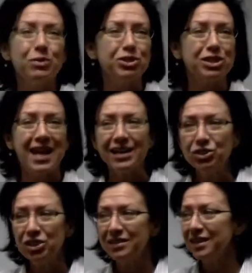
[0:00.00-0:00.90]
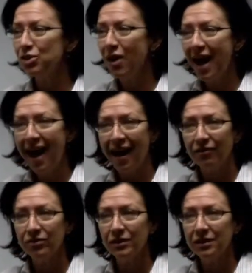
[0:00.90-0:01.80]
so much attention that you
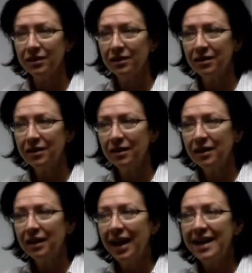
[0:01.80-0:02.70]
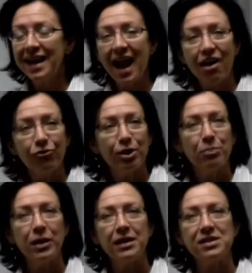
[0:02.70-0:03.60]
have. And
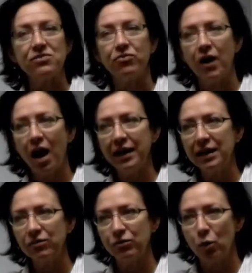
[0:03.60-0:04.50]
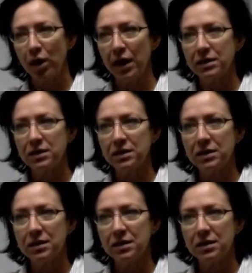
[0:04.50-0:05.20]
everybody's vying for it.